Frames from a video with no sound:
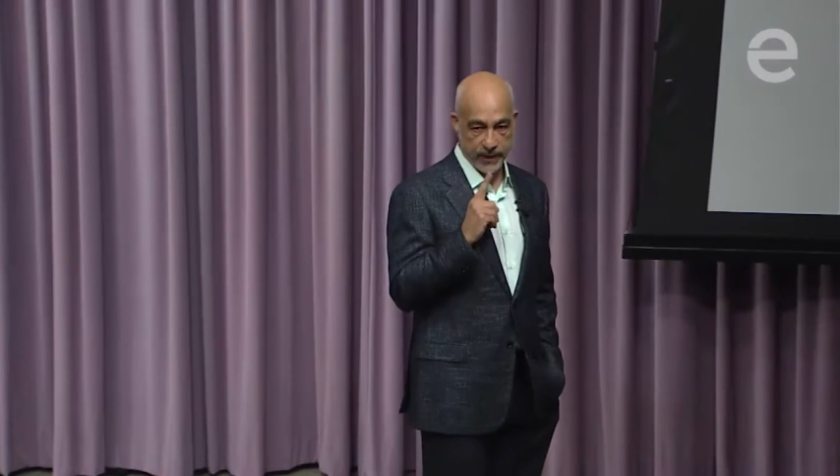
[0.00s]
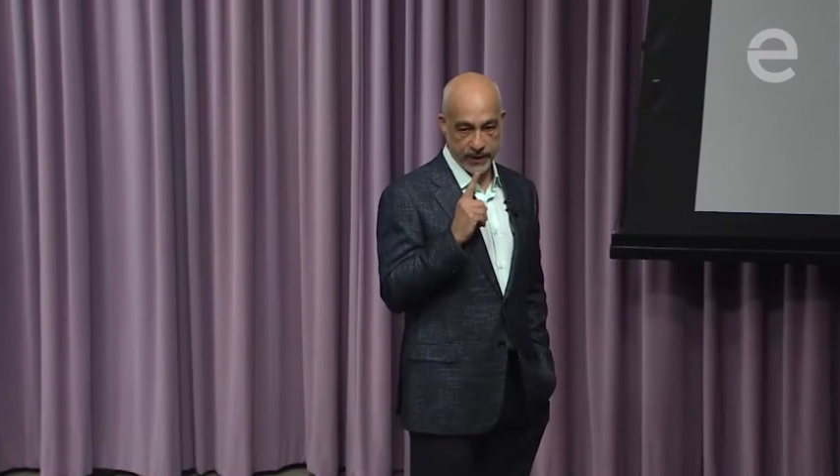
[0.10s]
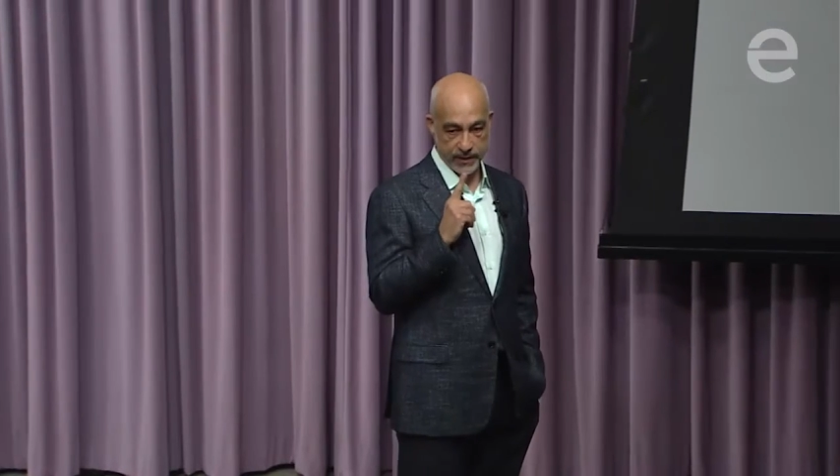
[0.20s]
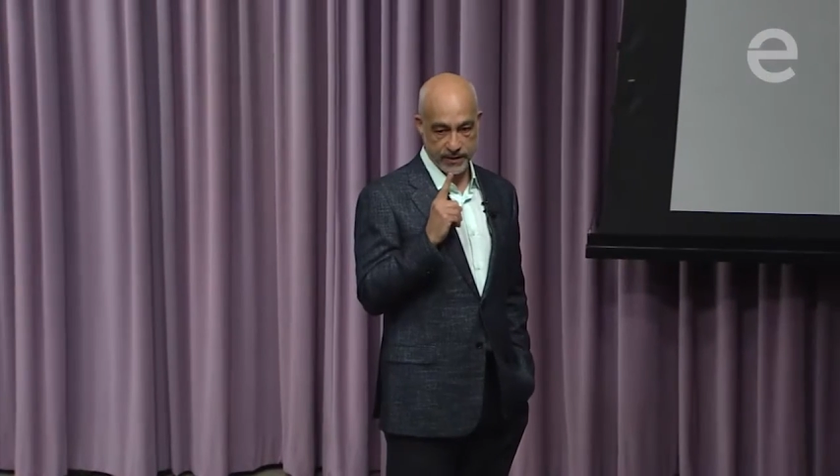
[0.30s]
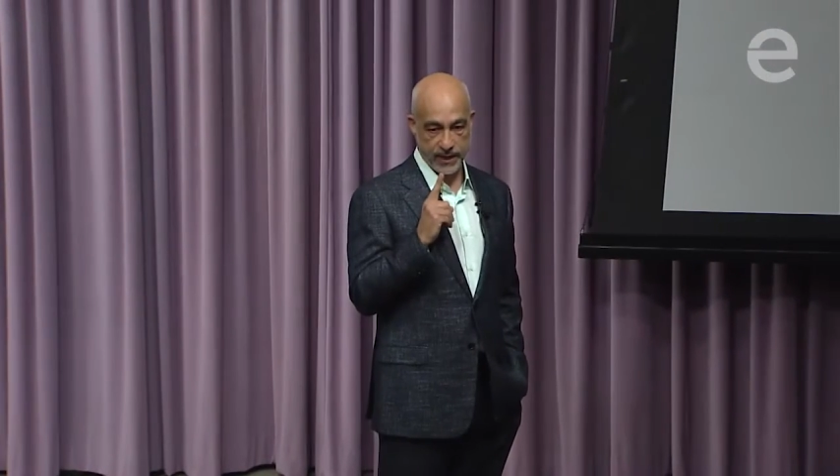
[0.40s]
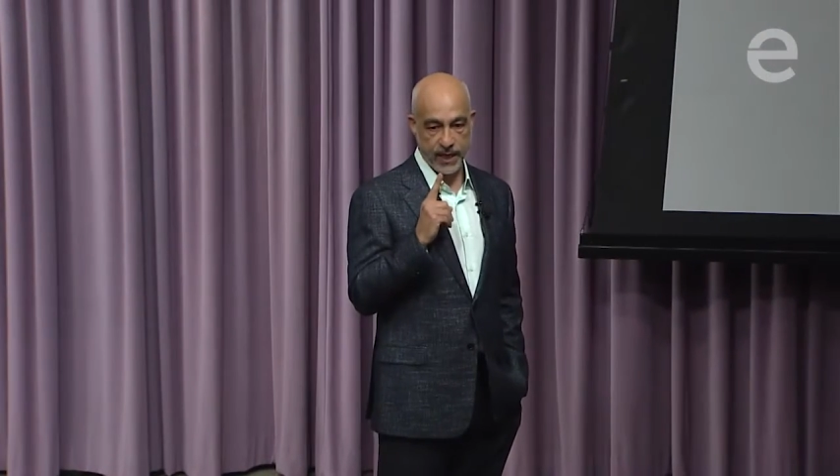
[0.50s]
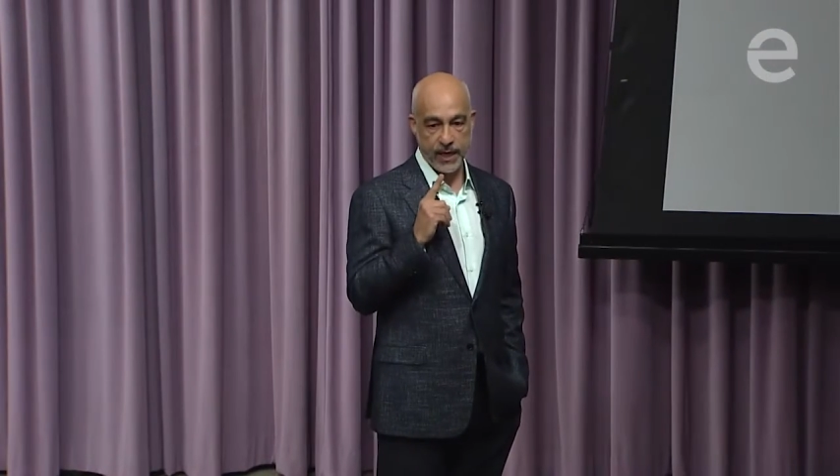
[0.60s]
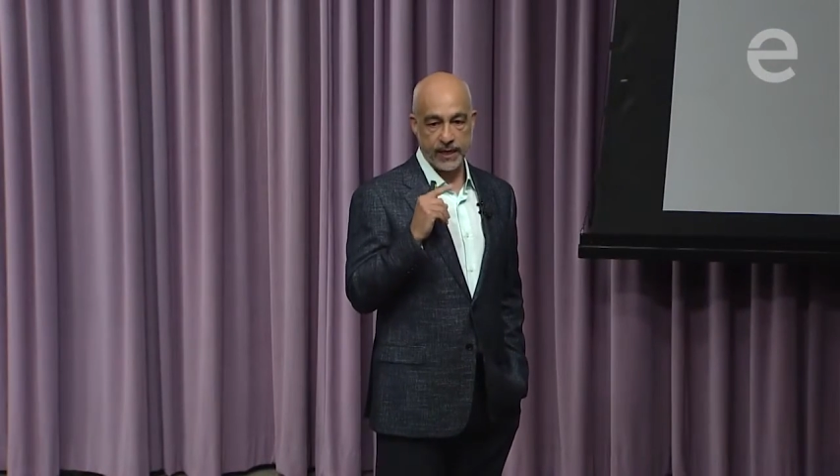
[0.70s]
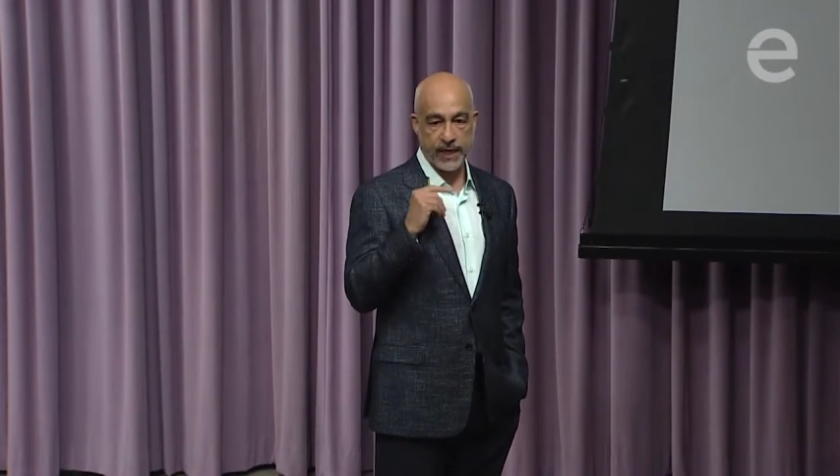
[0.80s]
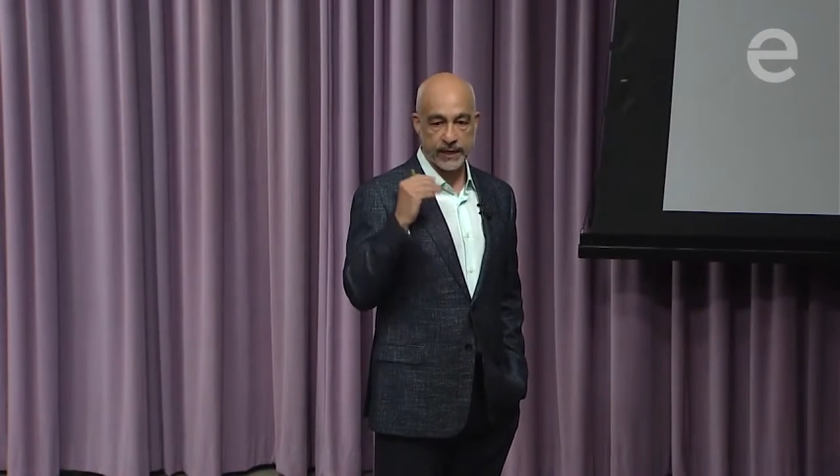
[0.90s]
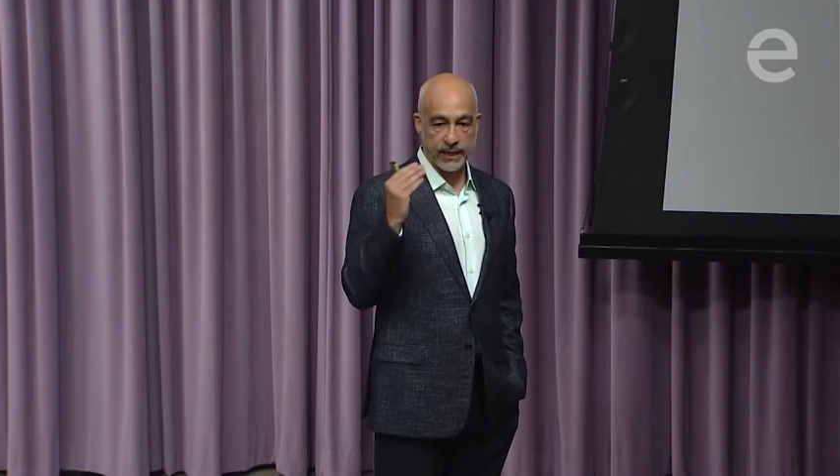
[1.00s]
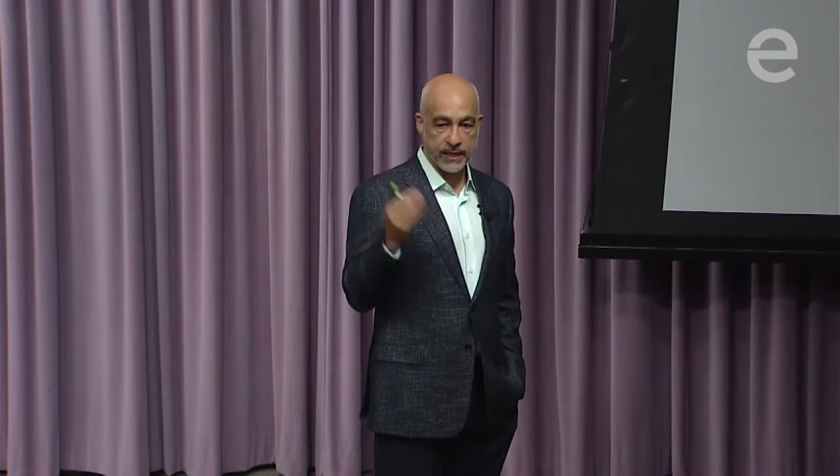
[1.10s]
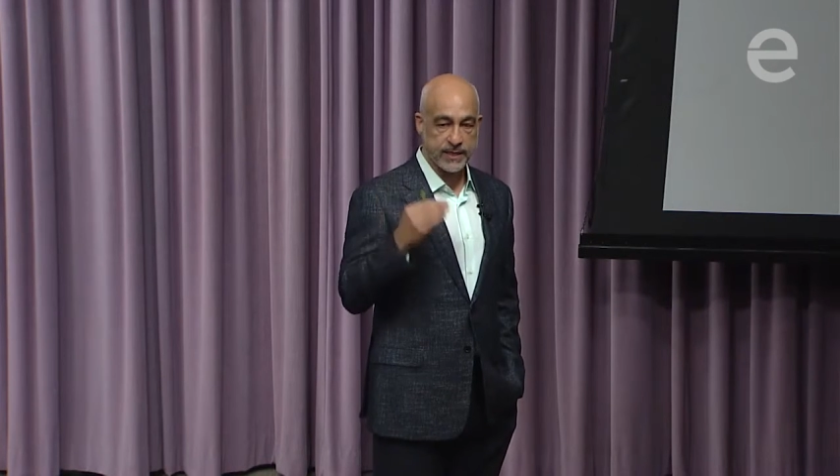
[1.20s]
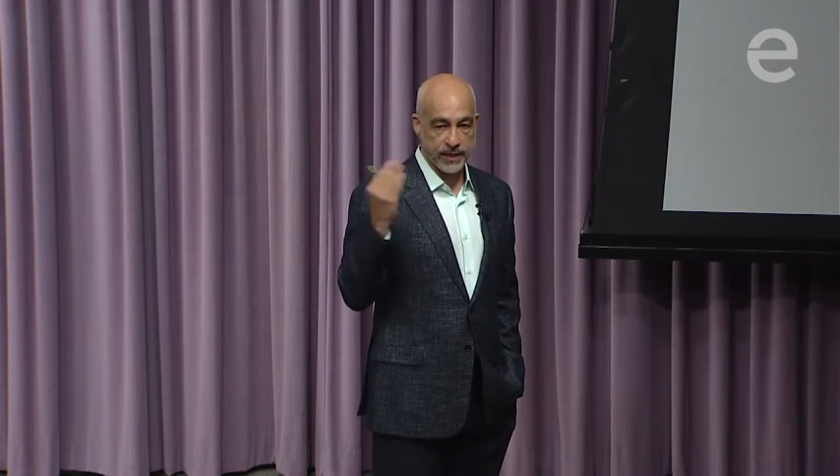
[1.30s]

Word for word: place that gets